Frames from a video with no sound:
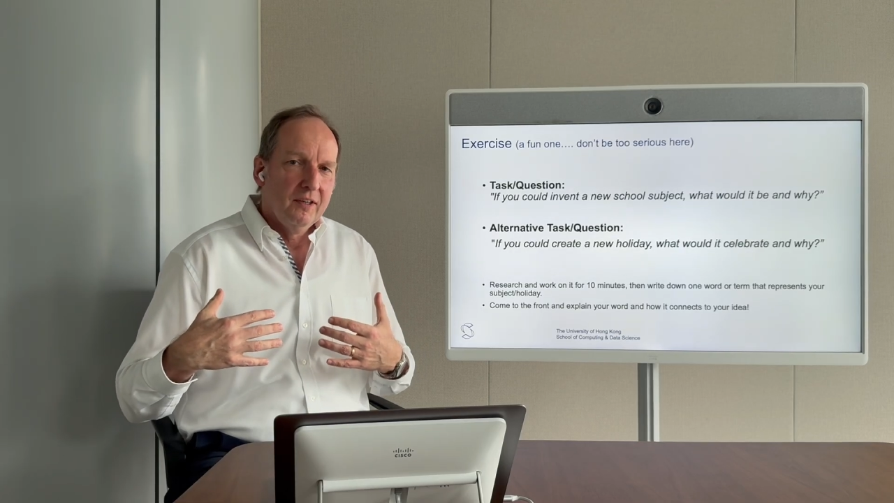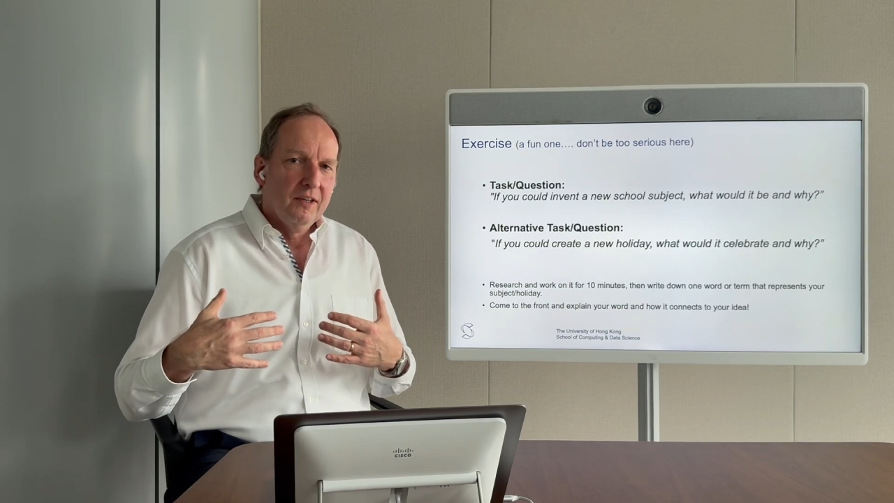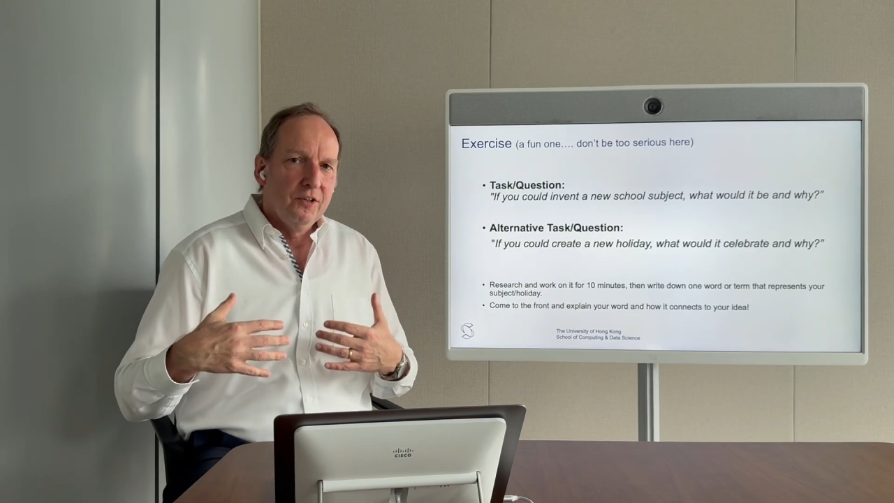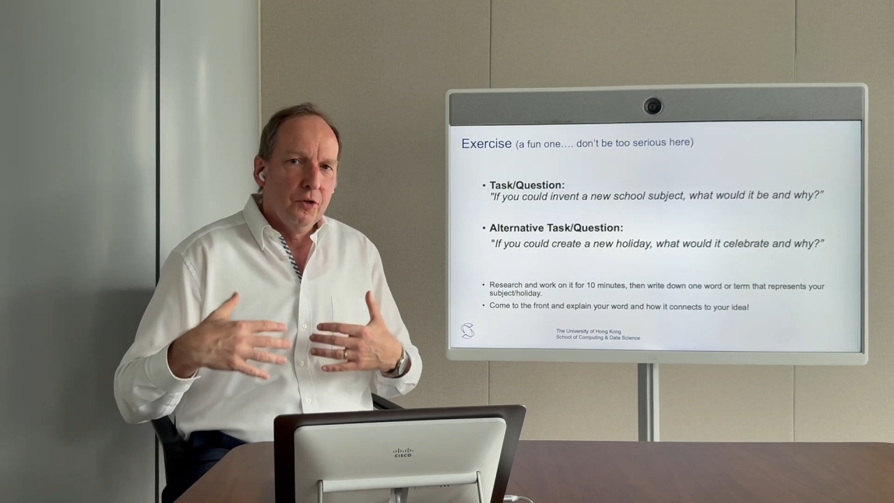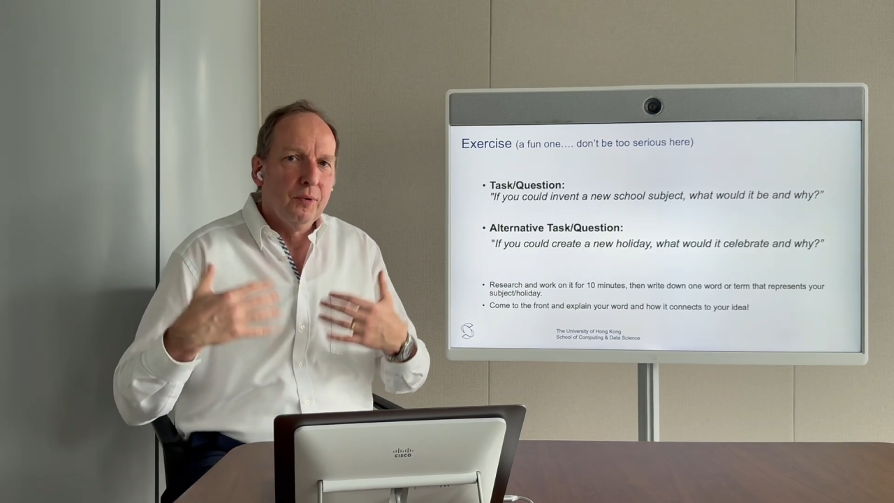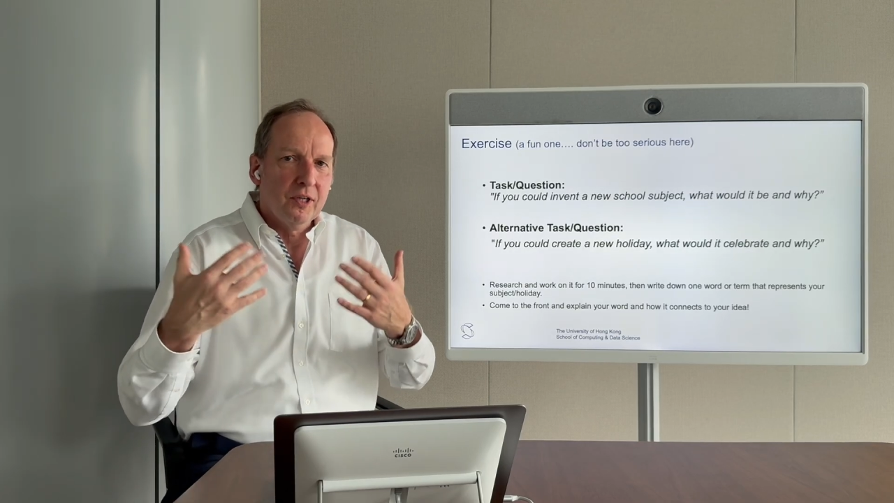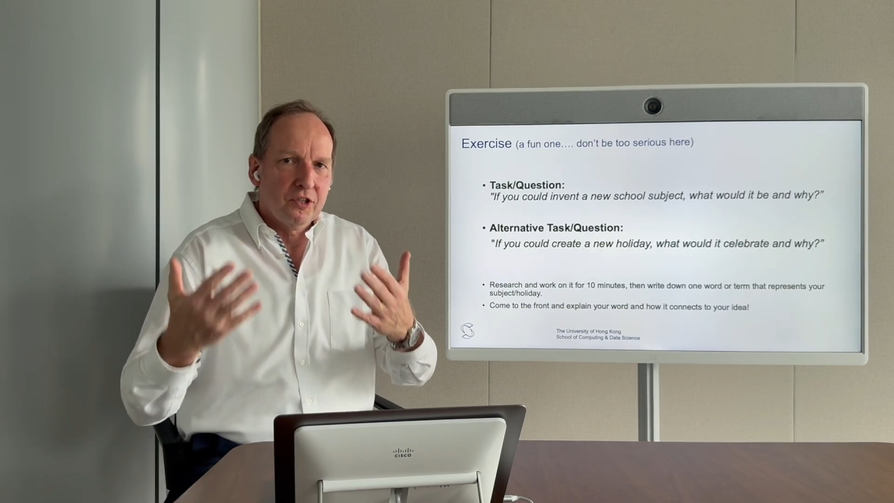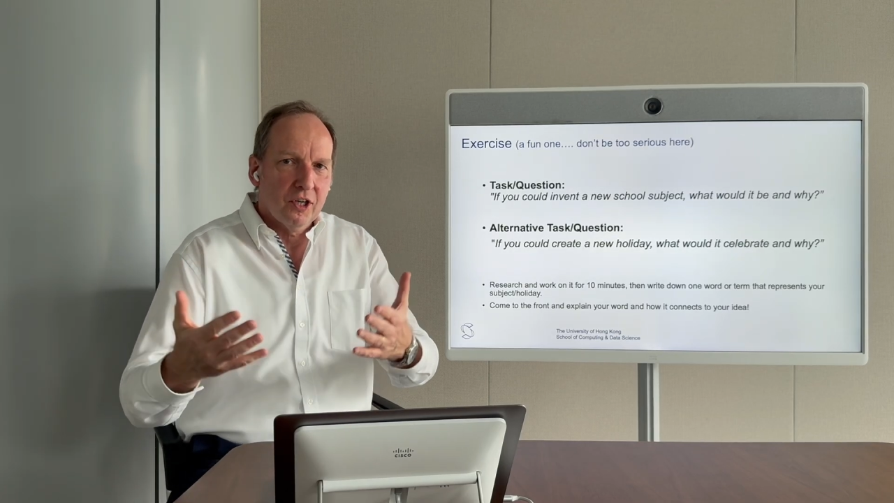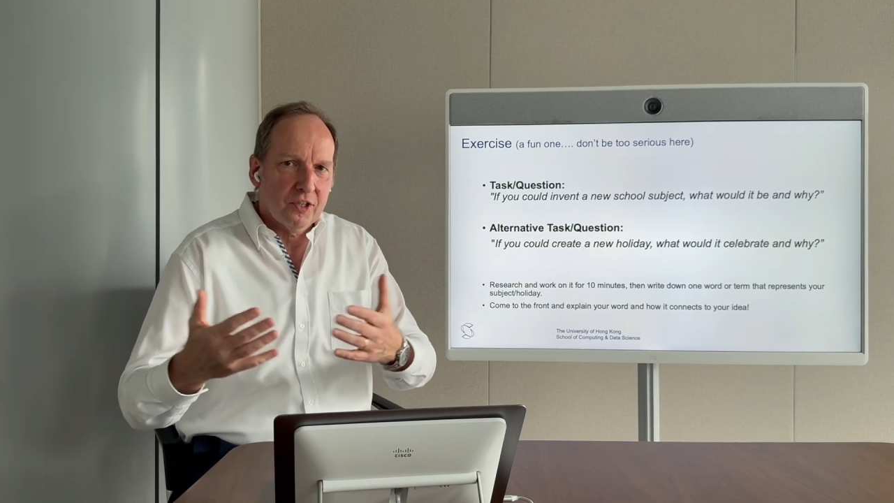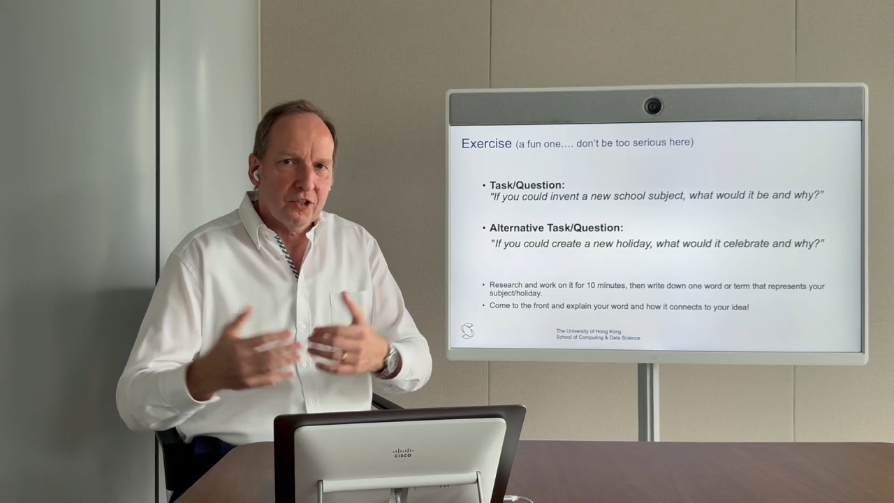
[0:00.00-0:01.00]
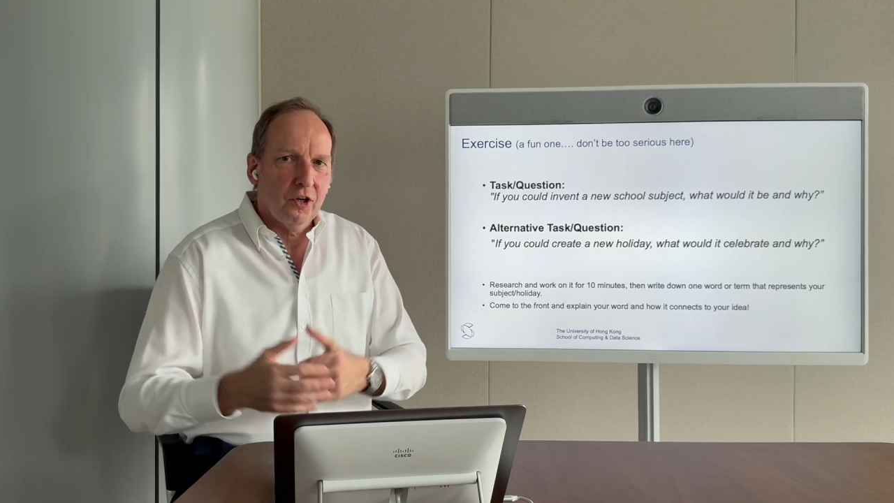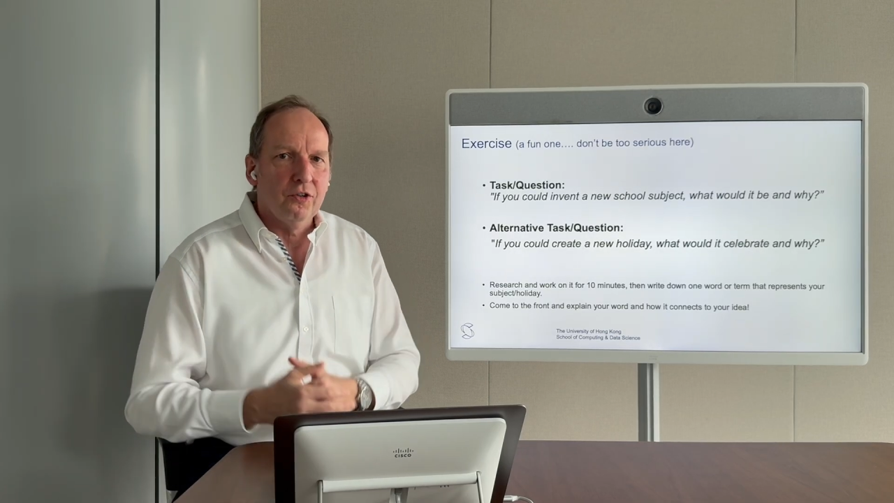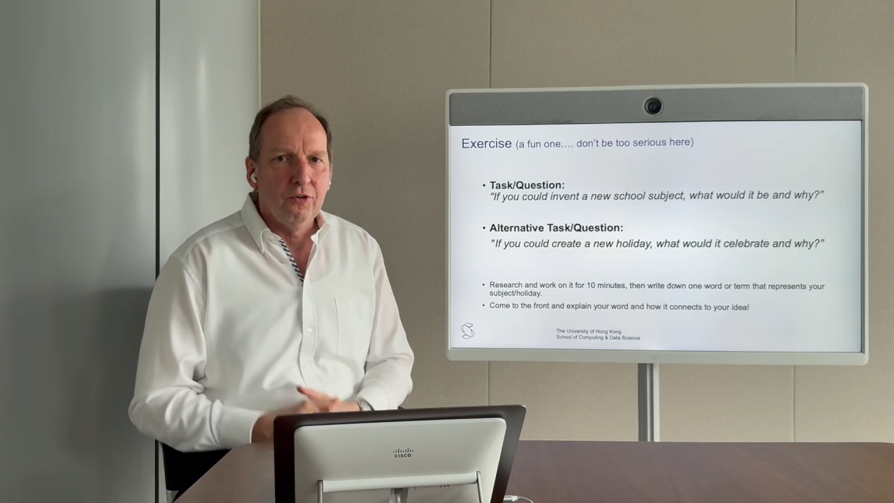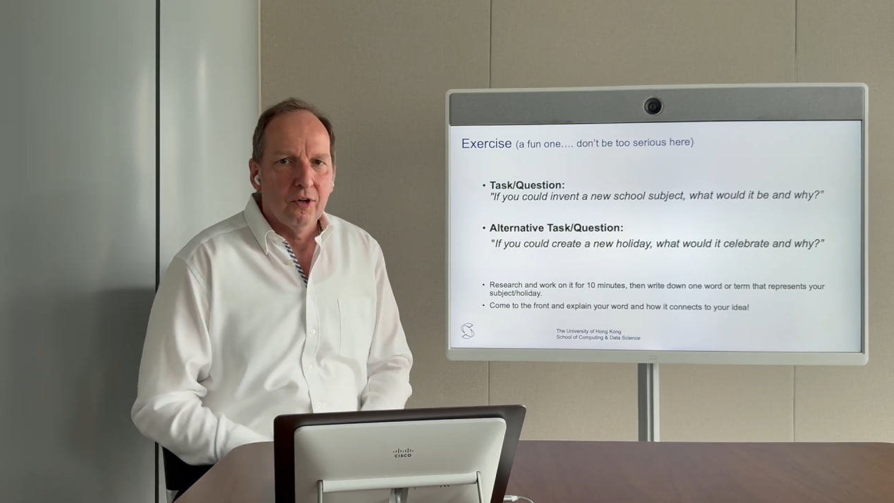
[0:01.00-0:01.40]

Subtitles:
you will judge on your